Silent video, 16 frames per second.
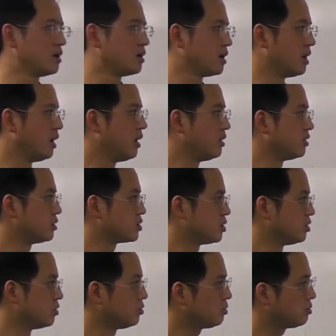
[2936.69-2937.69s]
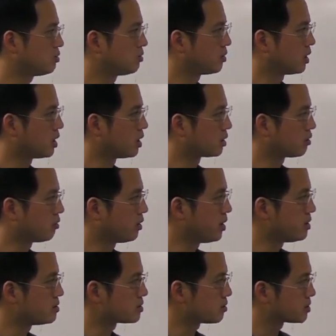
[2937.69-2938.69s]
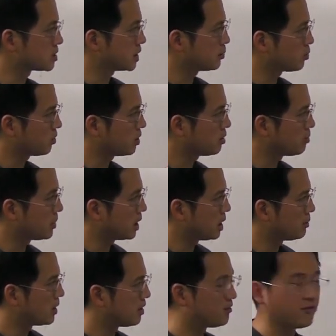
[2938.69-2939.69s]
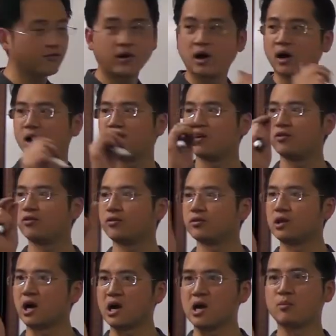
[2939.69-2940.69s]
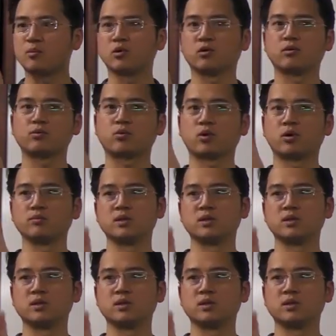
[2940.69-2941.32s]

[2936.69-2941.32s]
And the 2 greens are separated by about 5 diameter probe